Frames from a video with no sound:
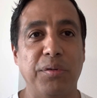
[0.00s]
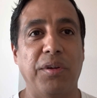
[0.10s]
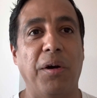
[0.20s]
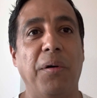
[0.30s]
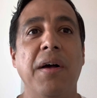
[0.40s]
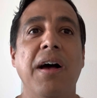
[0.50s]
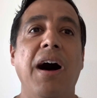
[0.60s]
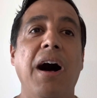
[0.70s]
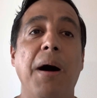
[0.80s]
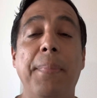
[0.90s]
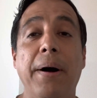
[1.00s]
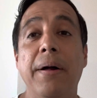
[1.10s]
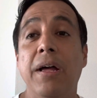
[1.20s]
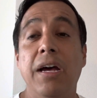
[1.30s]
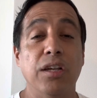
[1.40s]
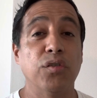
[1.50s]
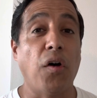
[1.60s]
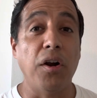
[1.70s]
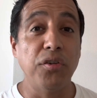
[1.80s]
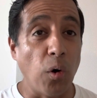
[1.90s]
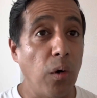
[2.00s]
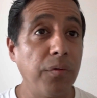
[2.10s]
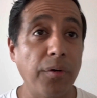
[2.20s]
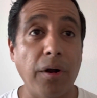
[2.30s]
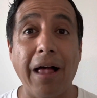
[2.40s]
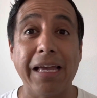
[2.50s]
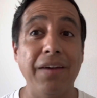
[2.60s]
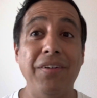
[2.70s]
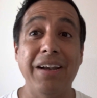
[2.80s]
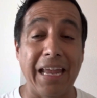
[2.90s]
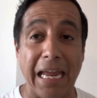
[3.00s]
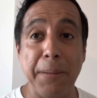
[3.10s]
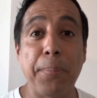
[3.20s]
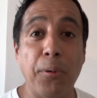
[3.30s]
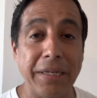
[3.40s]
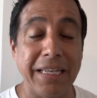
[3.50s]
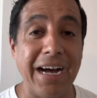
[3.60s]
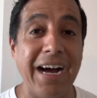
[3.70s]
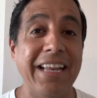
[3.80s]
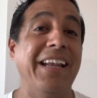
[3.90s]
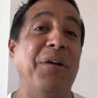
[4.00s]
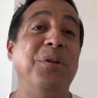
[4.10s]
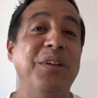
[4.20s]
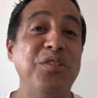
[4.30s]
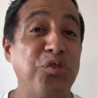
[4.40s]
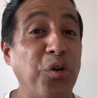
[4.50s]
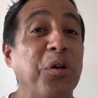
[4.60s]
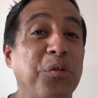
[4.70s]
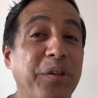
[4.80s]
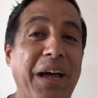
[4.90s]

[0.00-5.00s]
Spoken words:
So, but as far as overall, I give it an 8.9, and I really struggled with that.